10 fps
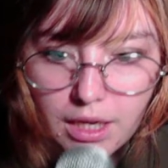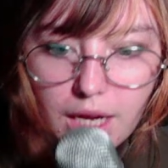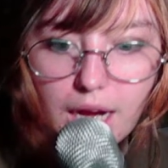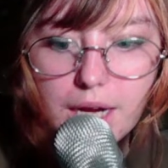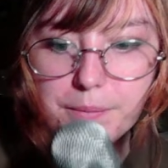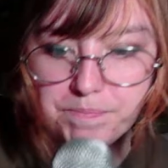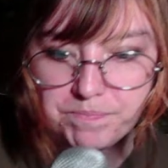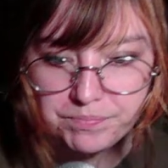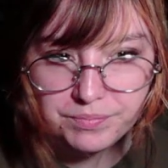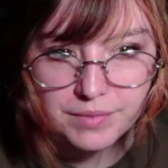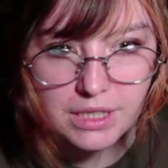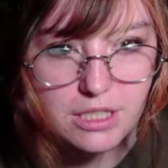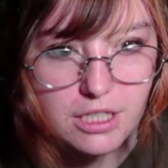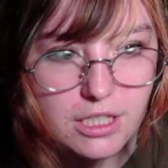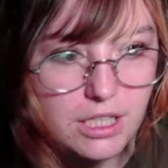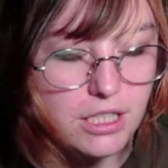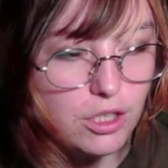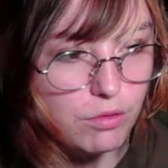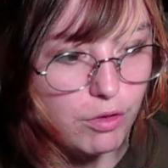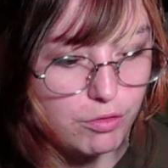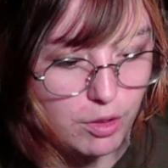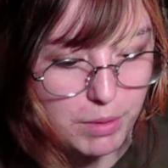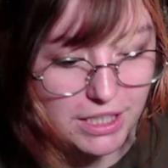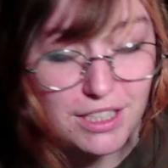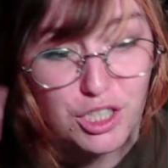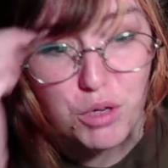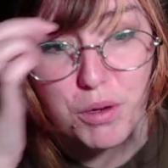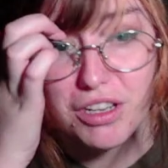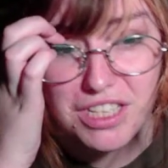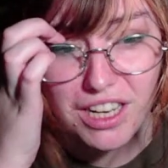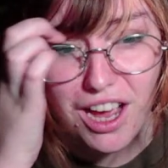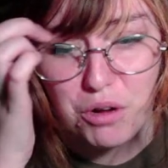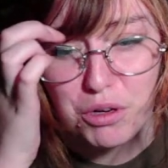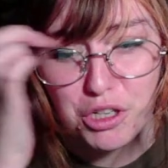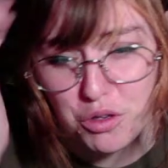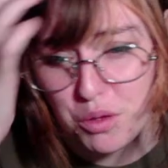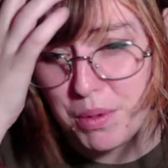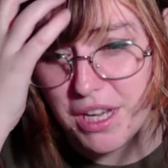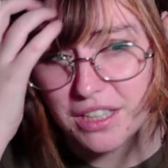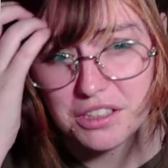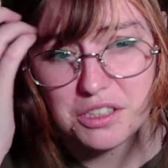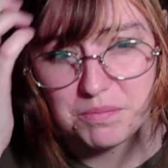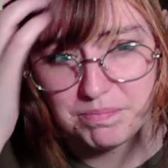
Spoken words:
Is it because I said you'd vote for the pigs? To be honest, I kind of want to do the pigs.